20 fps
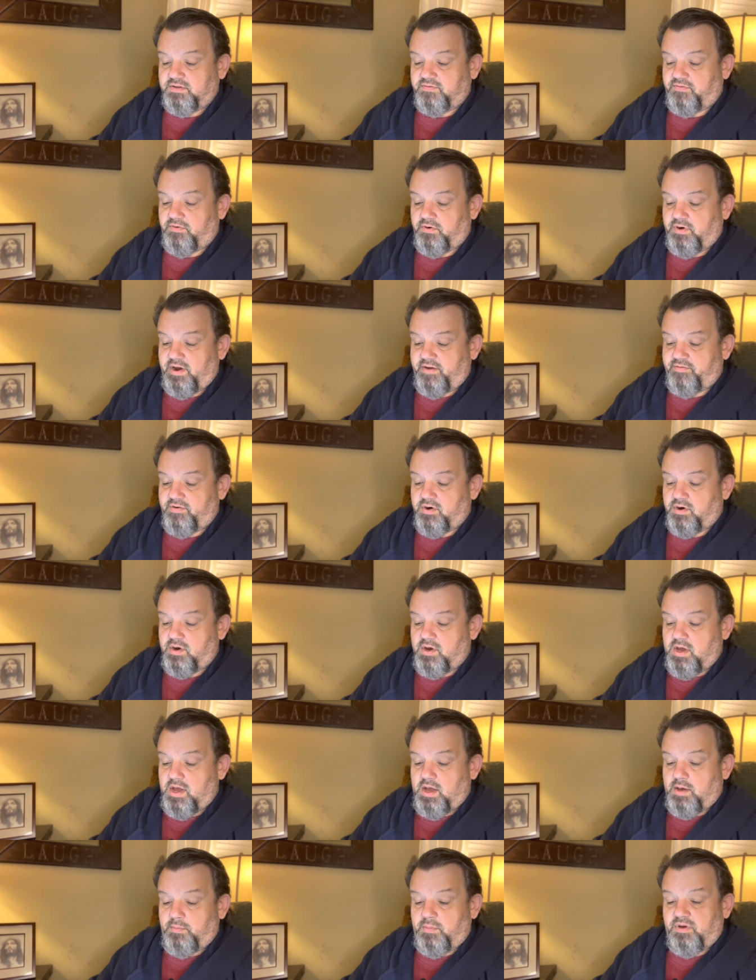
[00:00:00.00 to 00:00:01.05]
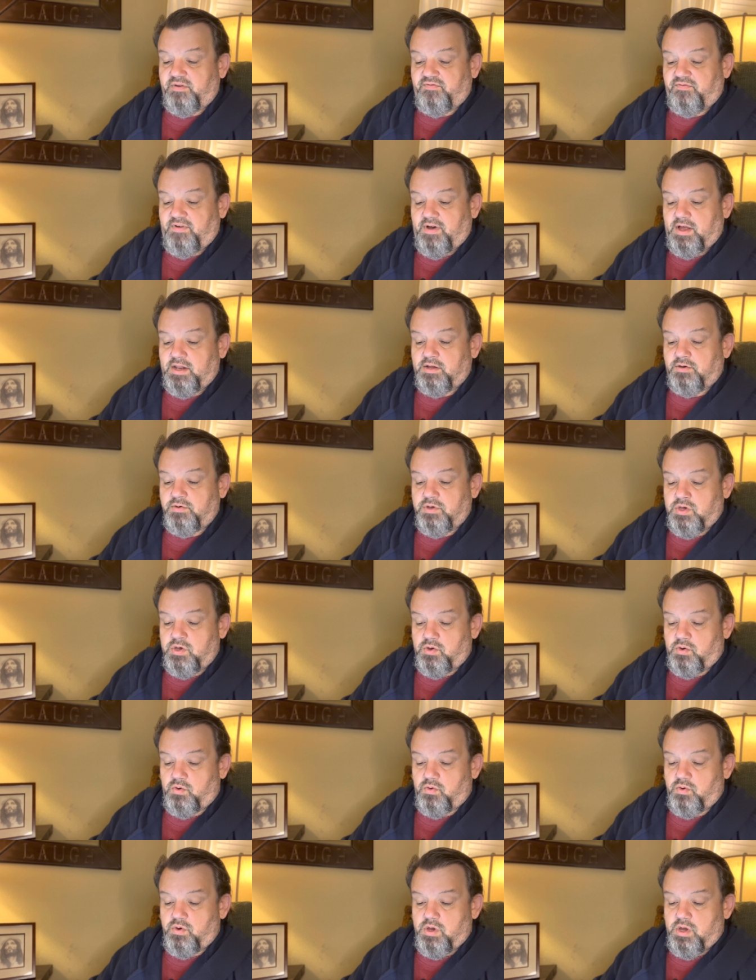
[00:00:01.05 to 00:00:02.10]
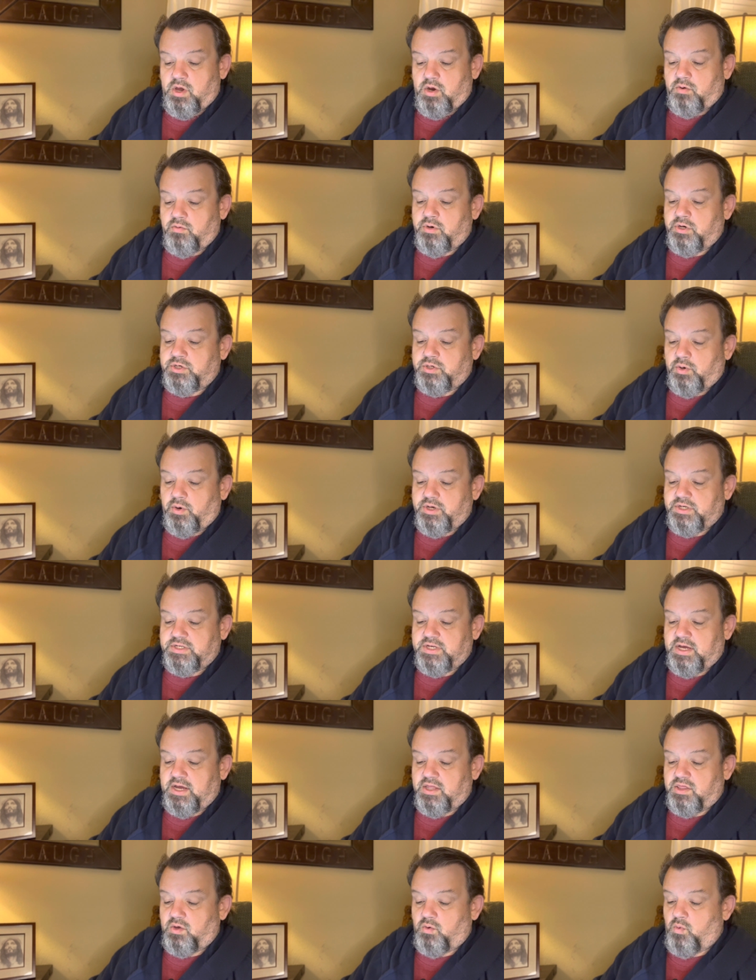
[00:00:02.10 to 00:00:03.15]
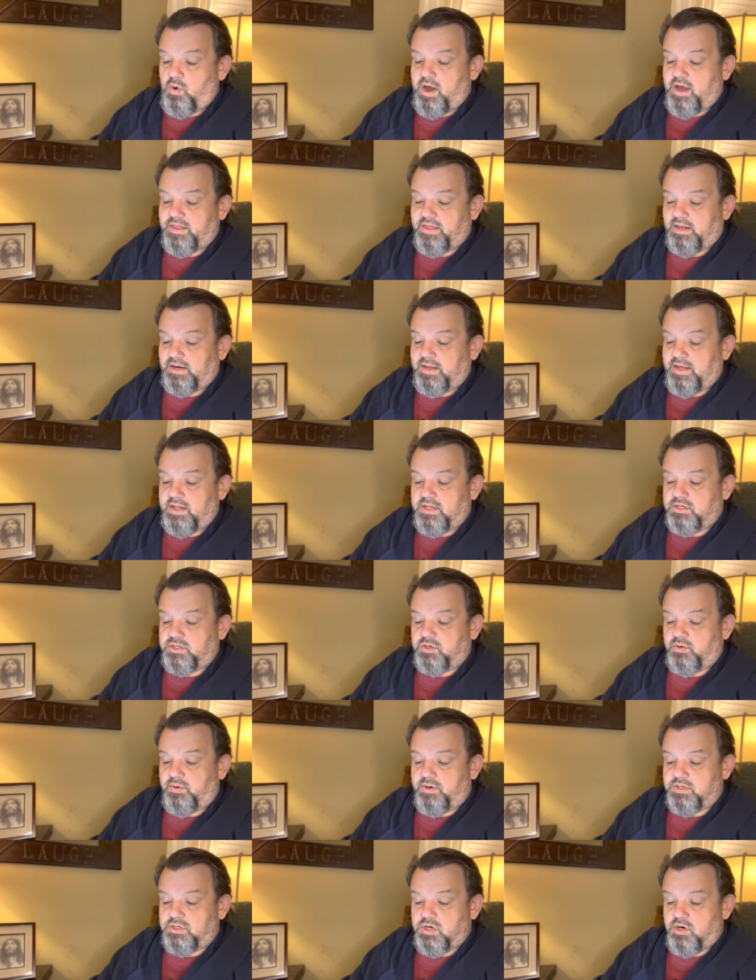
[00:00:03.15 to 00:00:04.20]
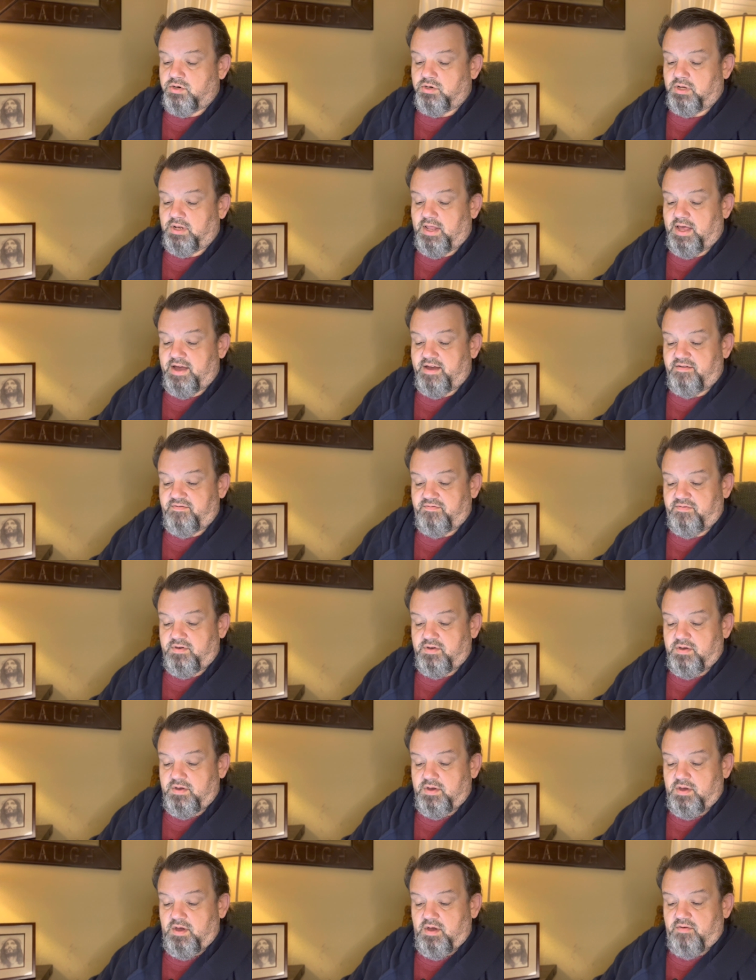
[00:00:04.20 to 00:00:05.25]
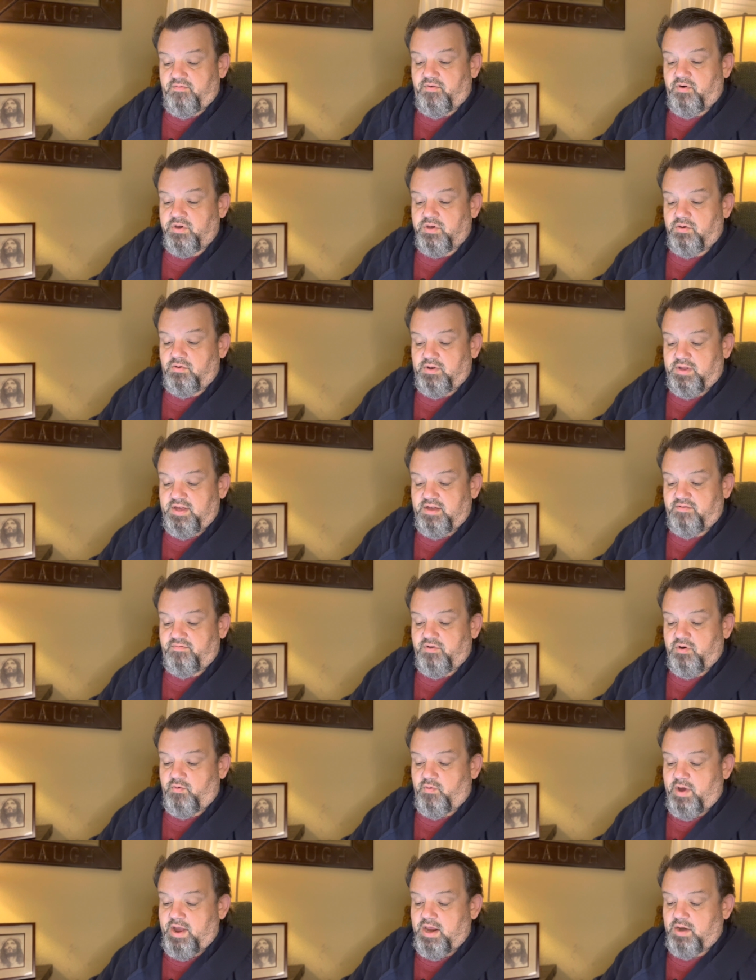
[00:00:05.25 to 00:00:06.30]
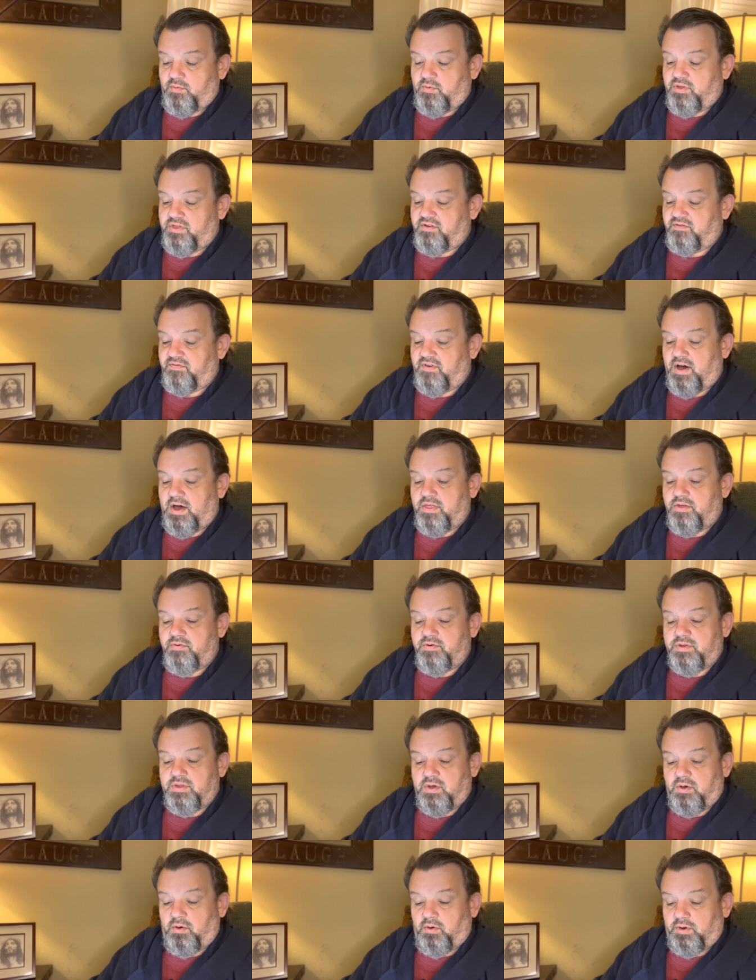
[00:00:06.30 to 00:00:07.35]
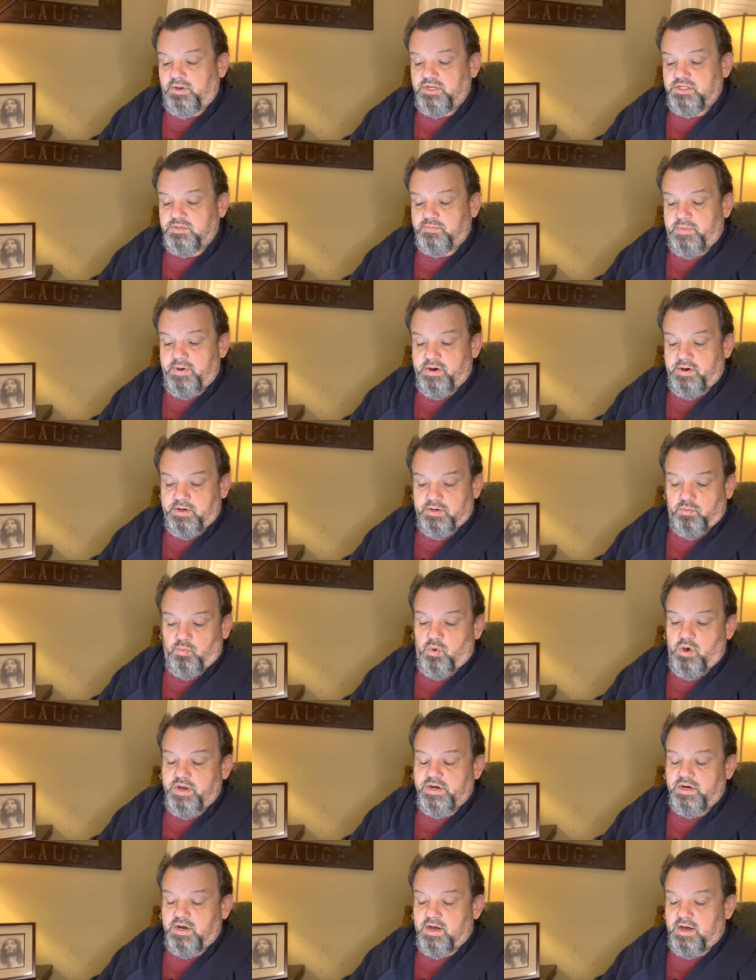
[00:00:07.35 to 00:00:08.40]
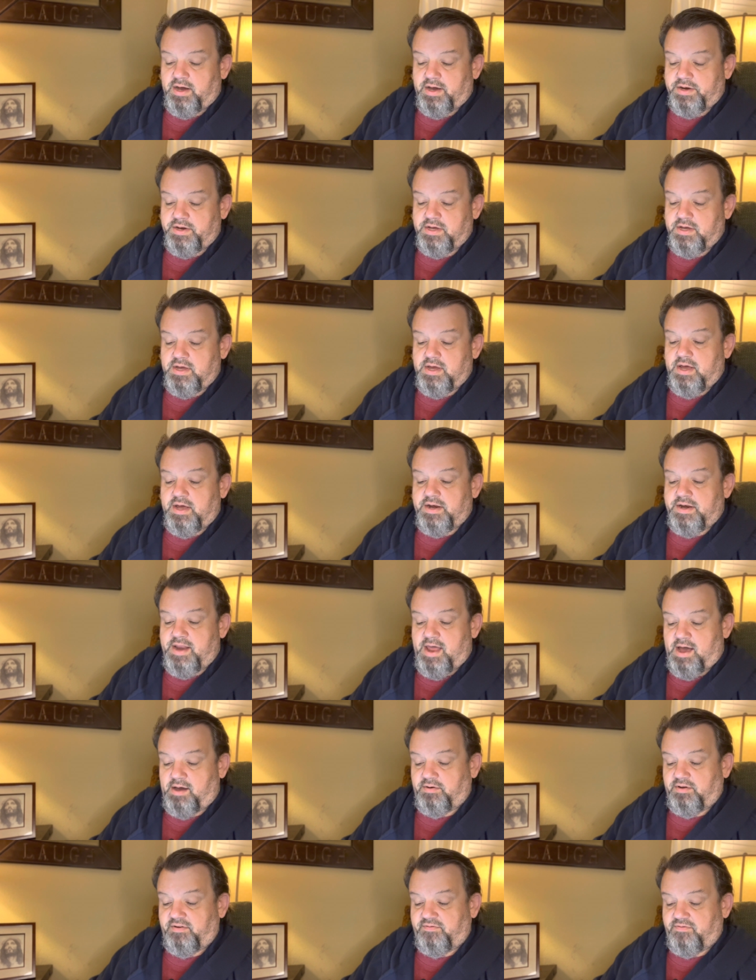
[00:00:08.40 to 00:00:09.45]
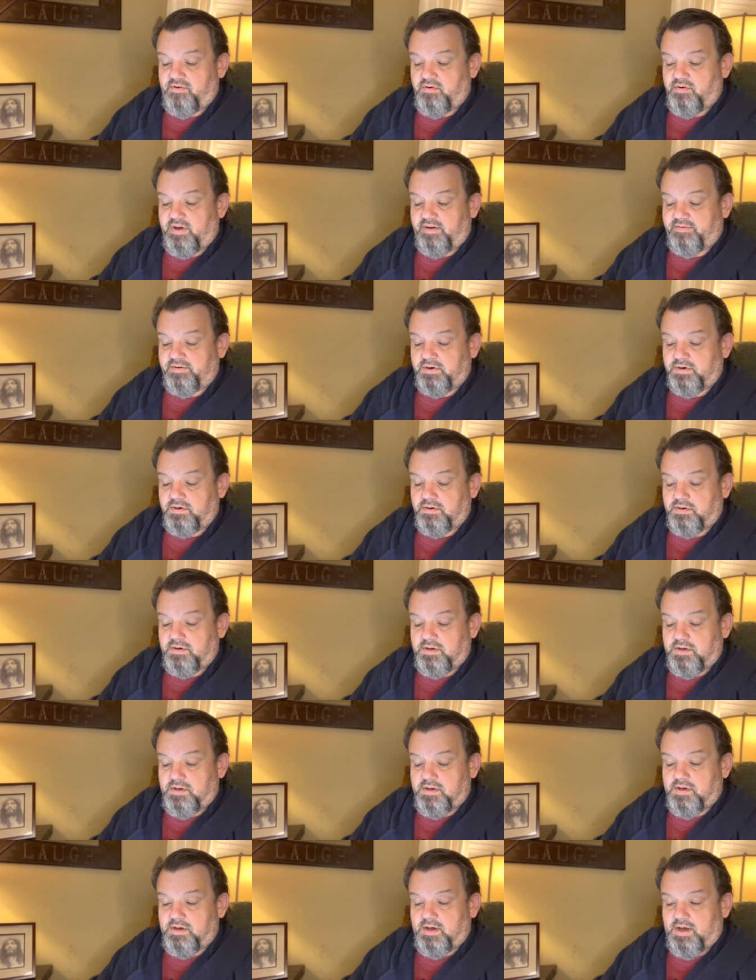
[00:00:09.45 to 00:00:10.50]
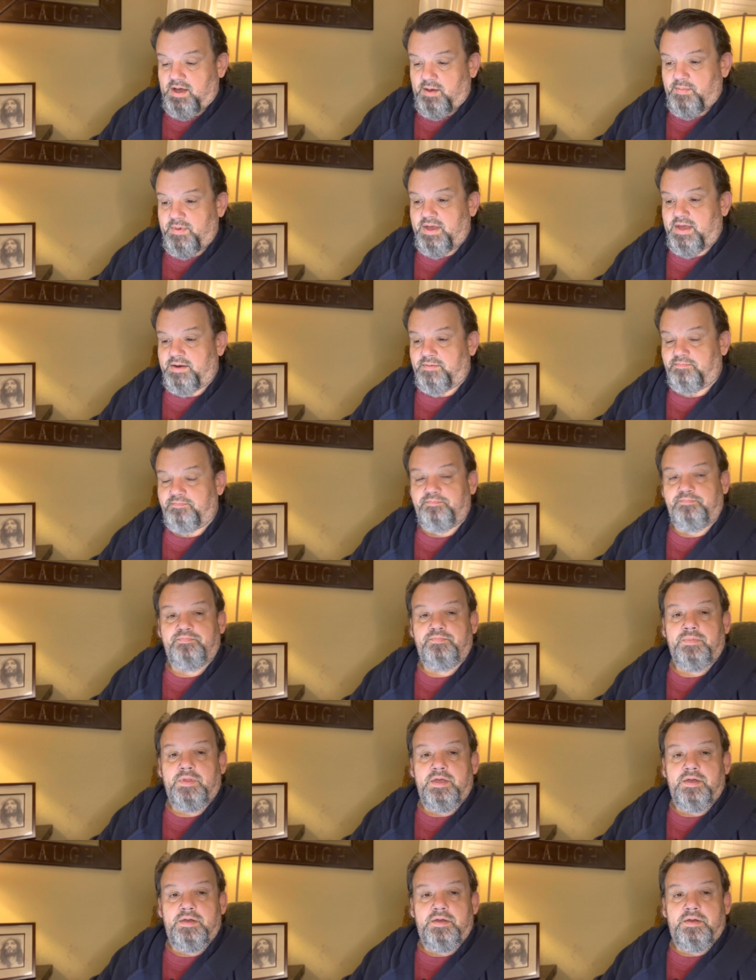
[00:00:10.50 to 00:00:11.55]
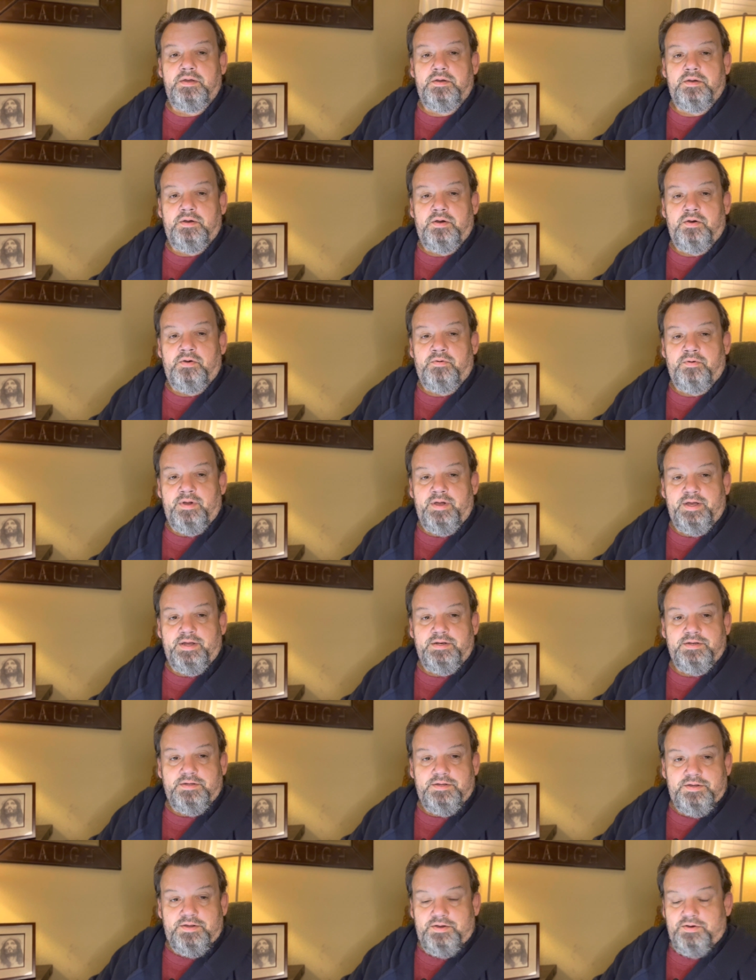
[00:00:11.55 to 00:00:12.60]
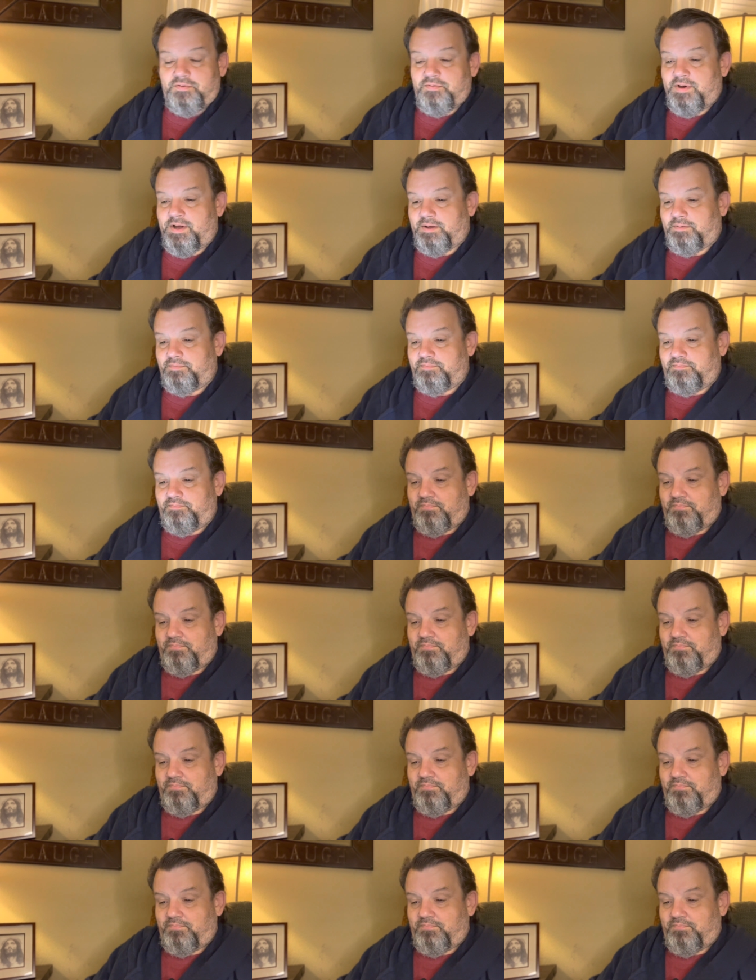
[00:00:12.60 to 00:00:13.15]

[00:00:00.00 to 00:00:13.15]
forever, but follow you, rejoicing in the way that leads to eternal life. For you live and reign with the Father and the Holy Spirit, one God, now and forever. Amen. All right. Well,